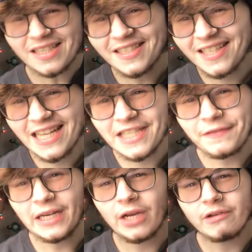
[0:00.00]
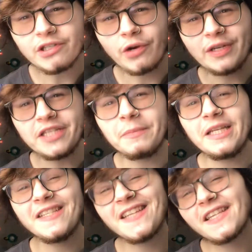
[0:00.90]
Today's video is going to
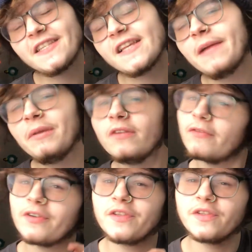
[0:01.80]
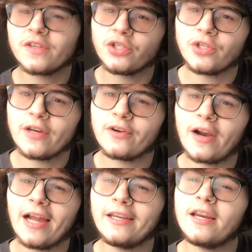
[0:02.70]
be sex assignment versus gender
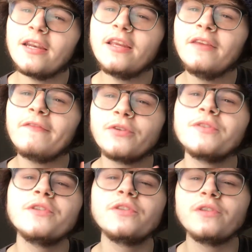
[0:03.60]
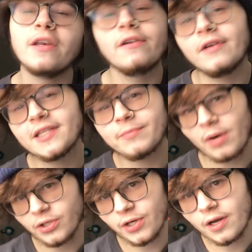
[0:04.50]
identity versus gender
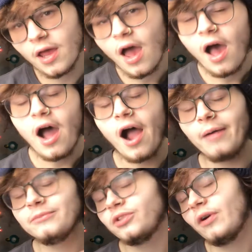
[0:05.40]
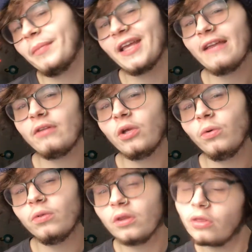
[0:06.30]
expression. So I'm going to give
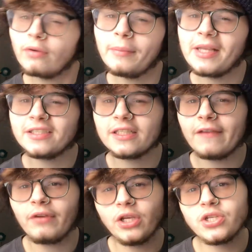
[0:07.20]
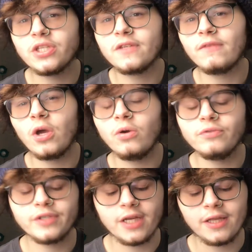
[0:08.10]
you the three basic definitions of
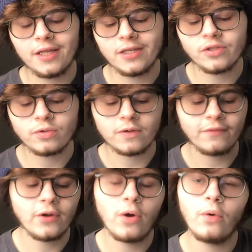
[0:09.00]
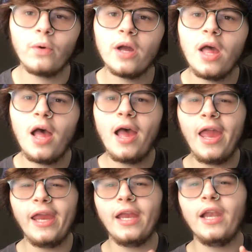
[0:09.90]
those and then sort of go
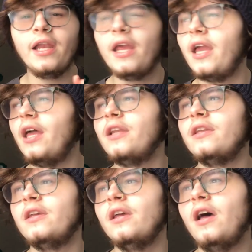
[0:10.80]
in and